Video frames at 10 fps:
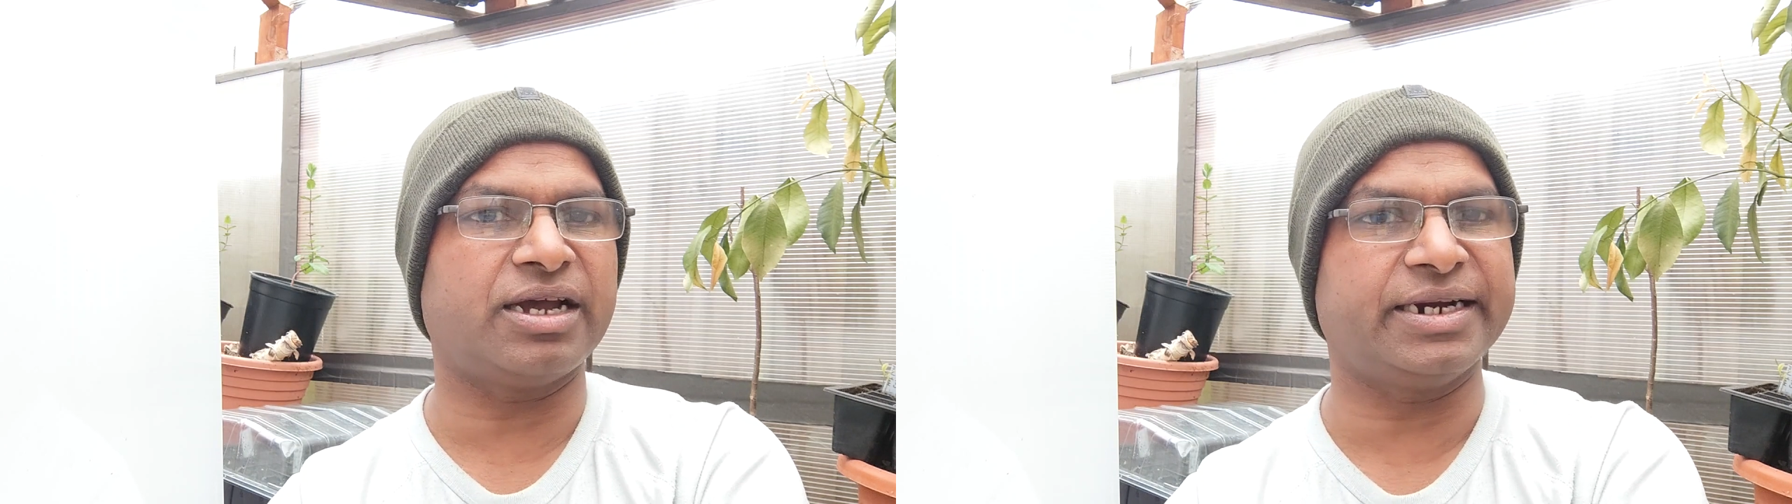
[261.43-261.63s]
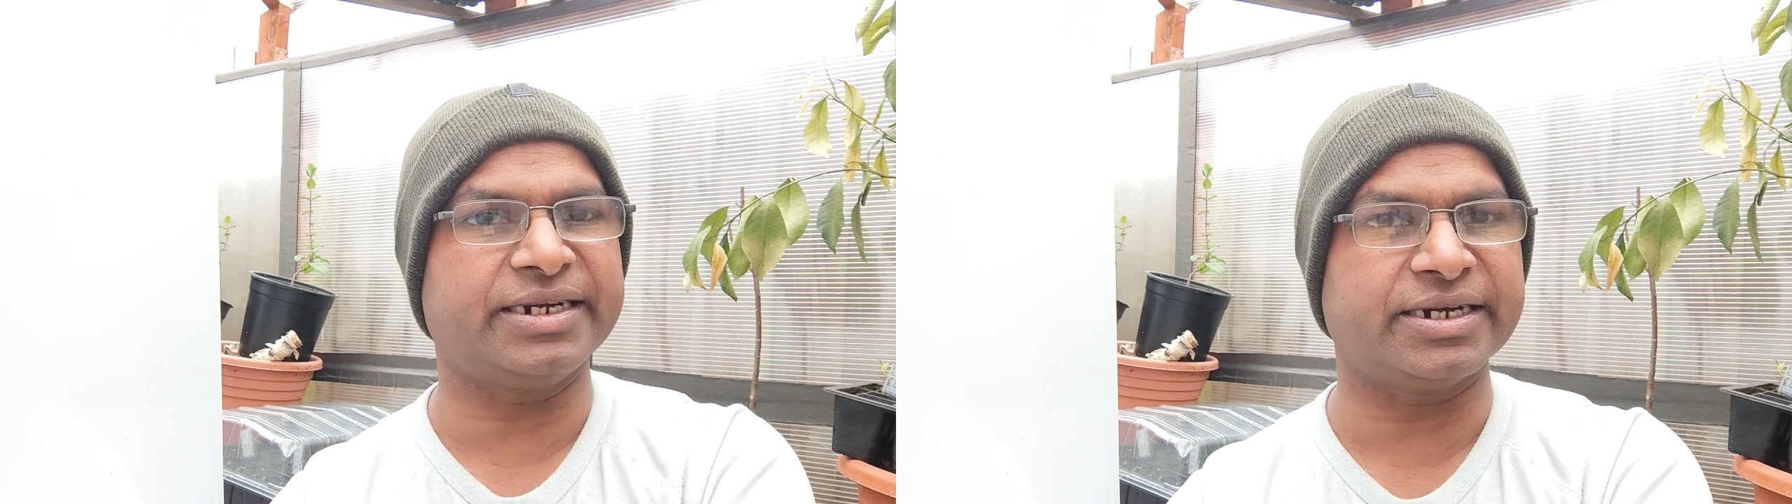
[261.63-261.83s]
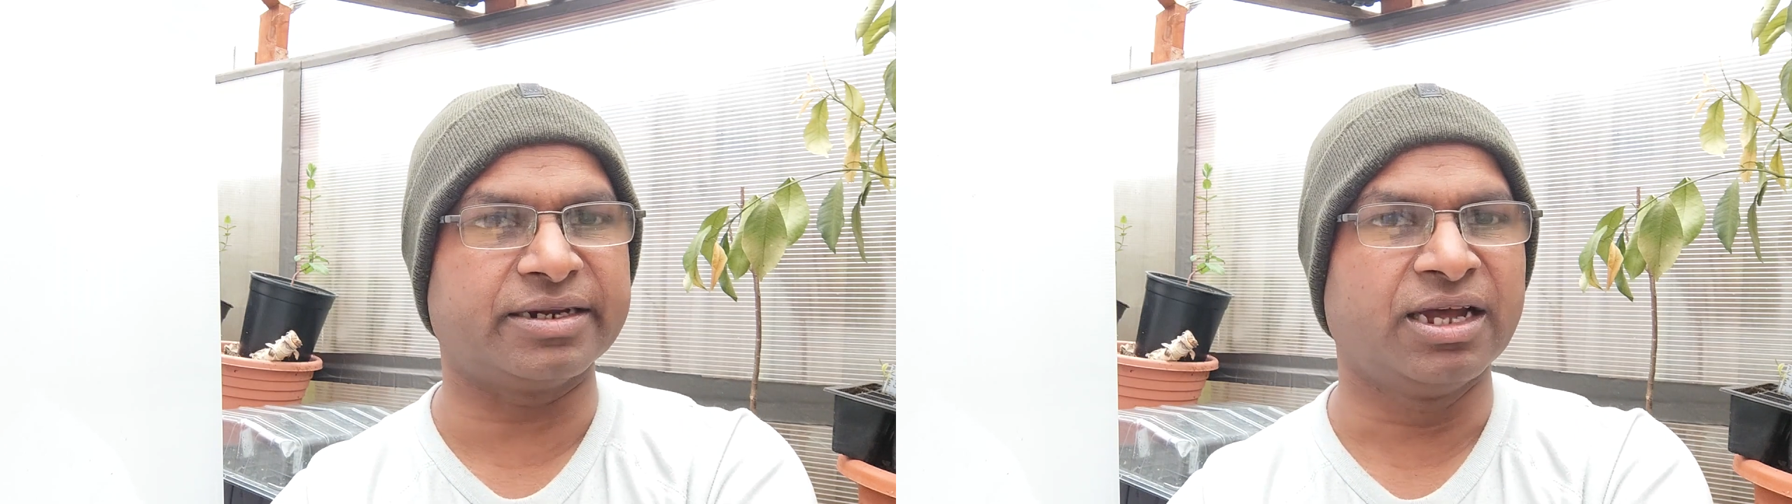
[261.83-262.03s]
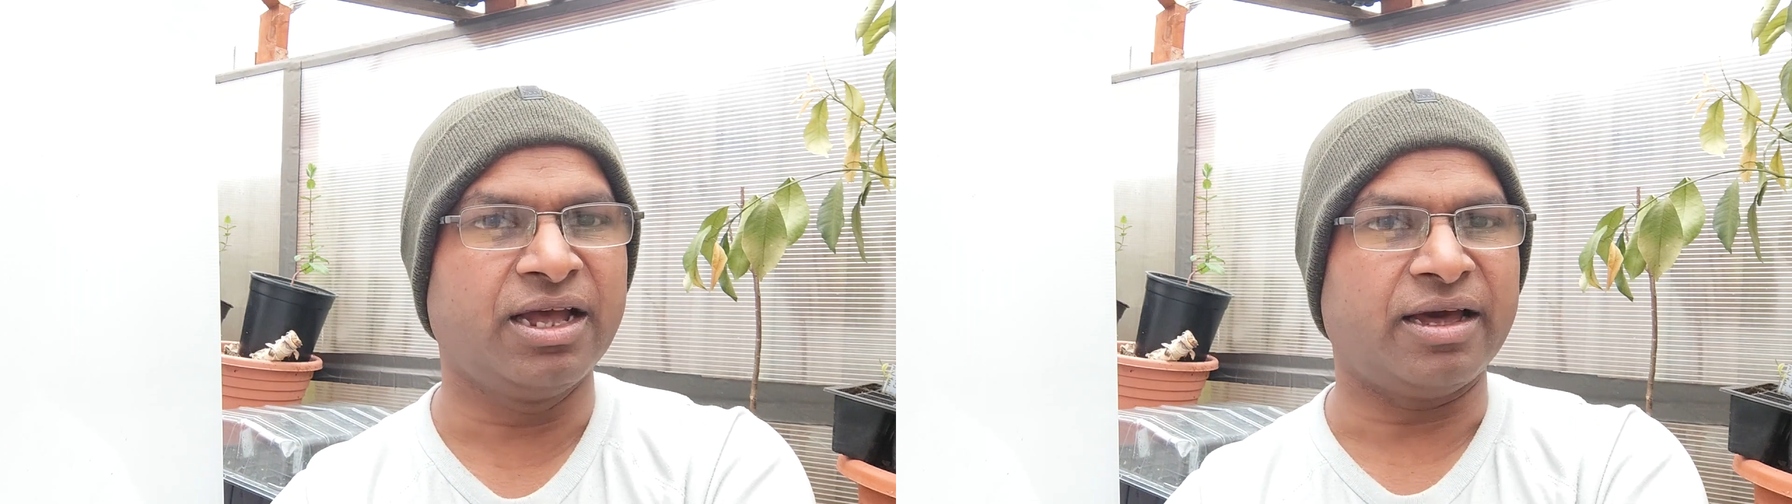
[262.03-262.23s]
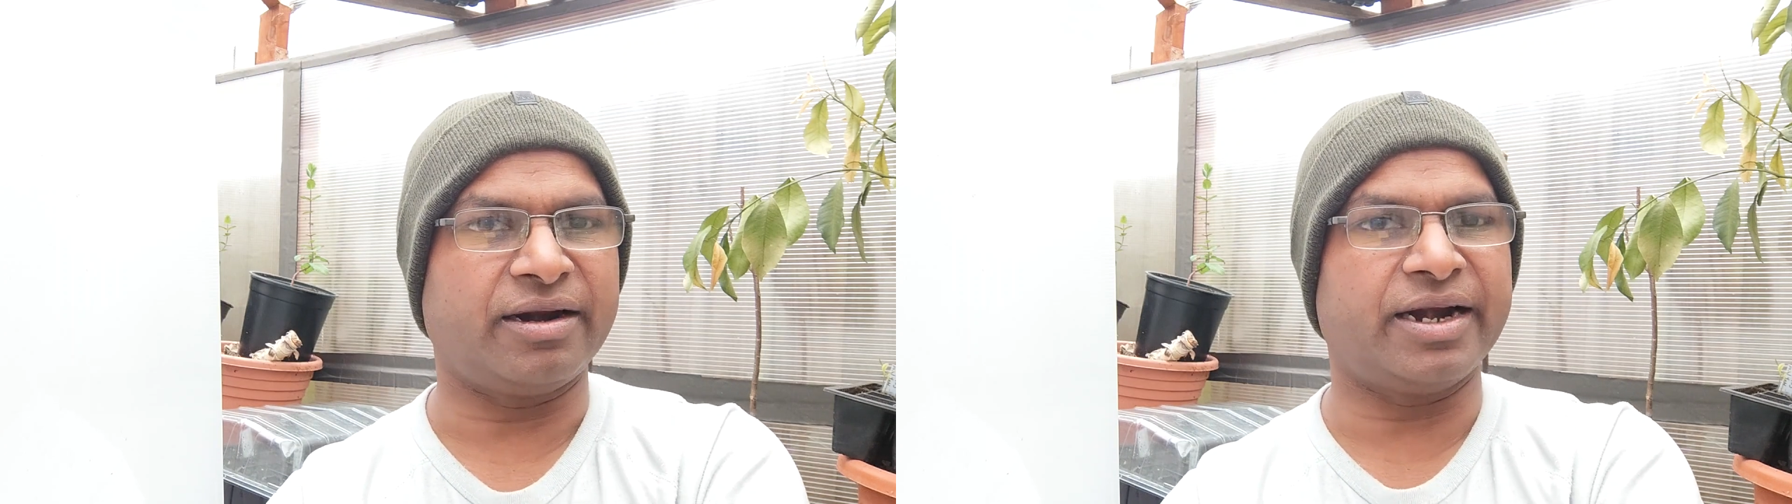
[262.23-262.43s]
I did
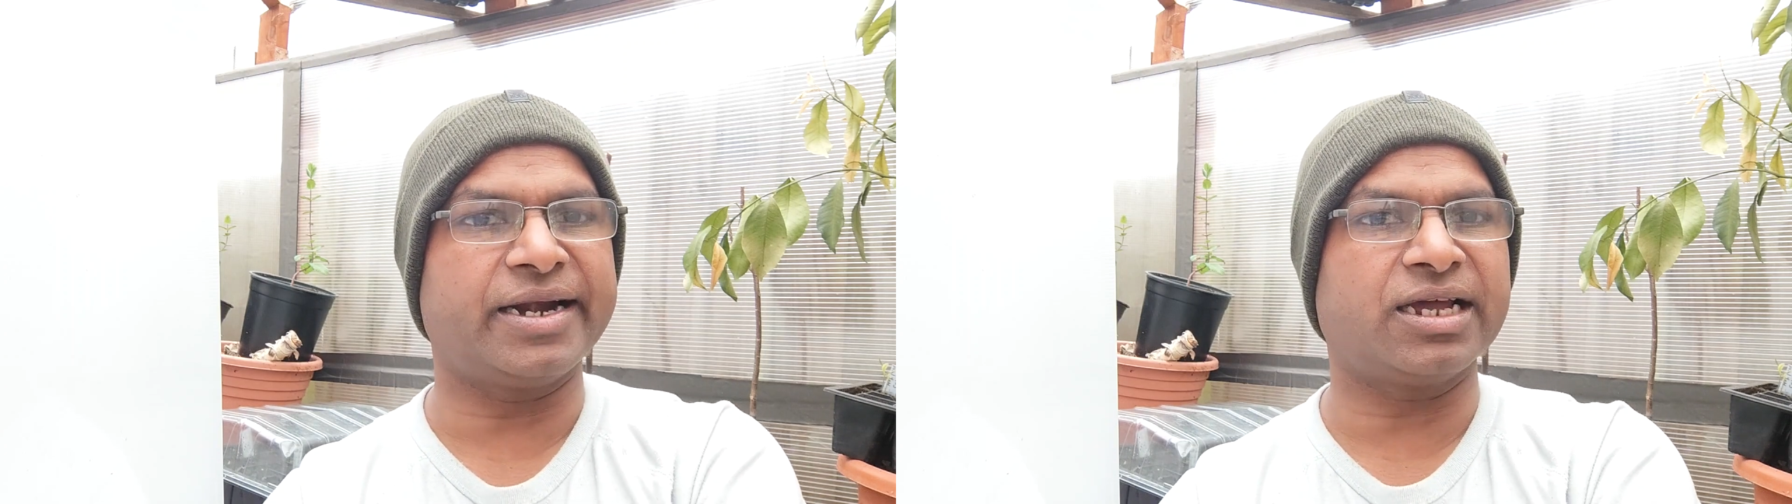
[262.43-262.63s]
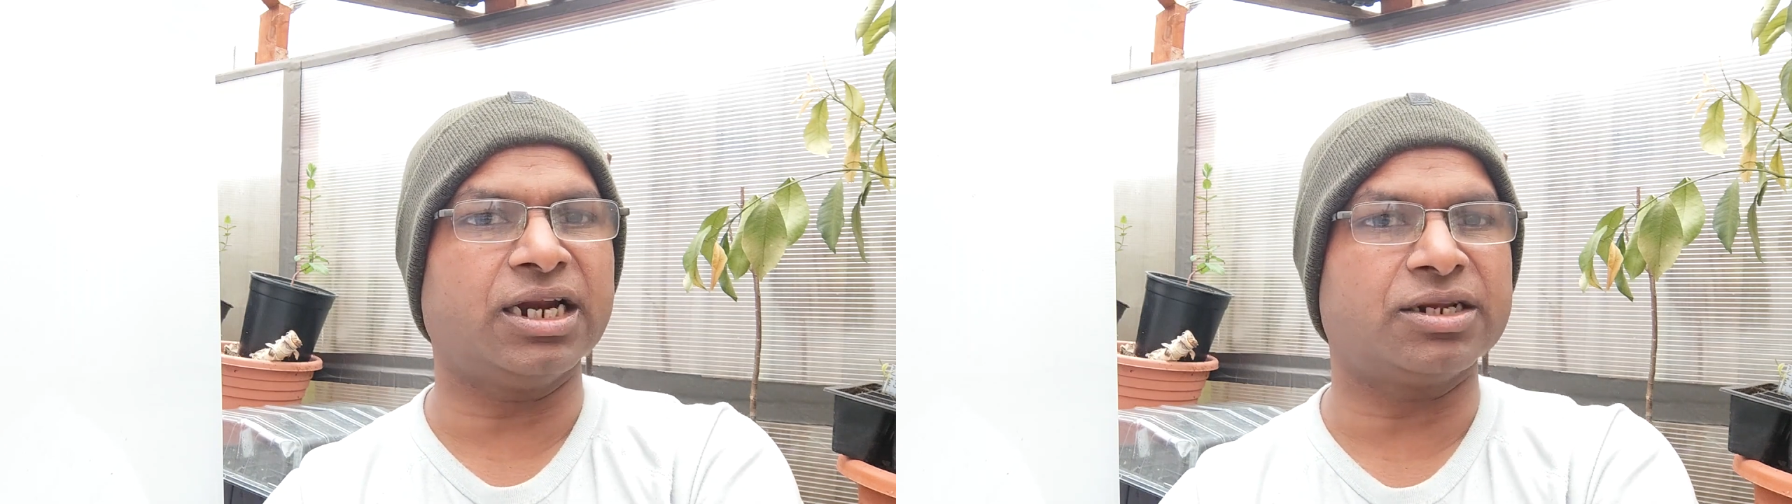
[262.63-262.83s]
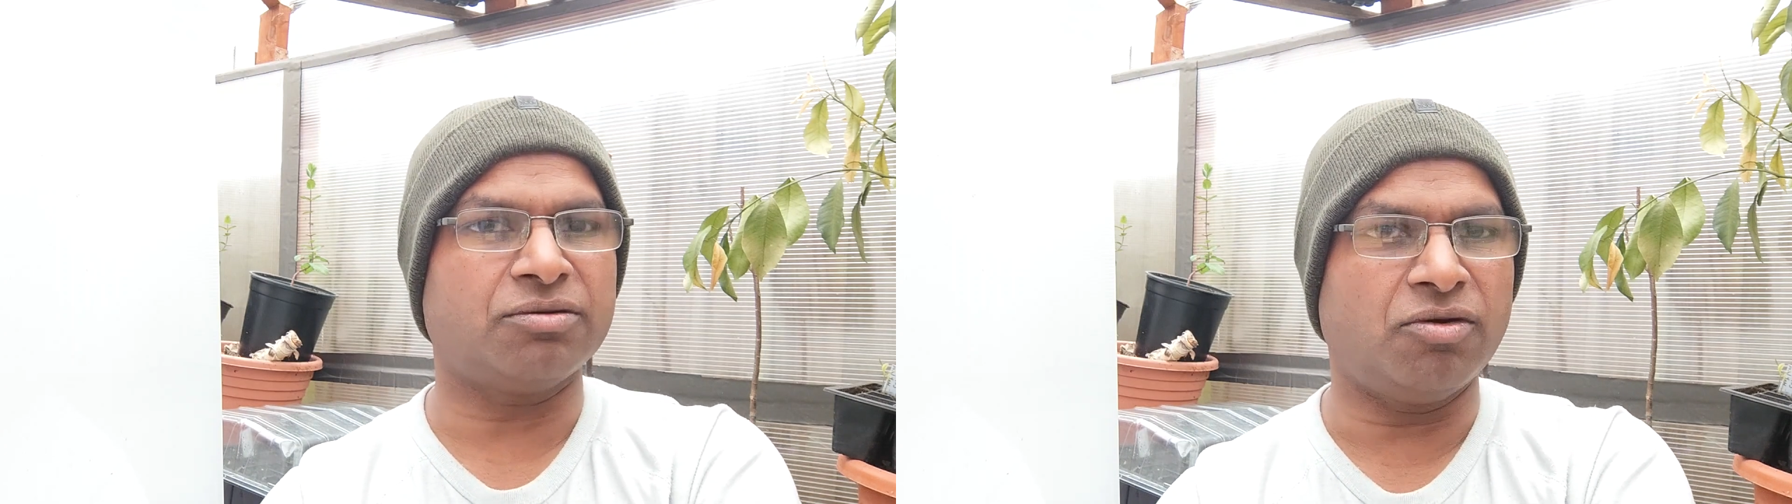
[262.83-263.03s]
red color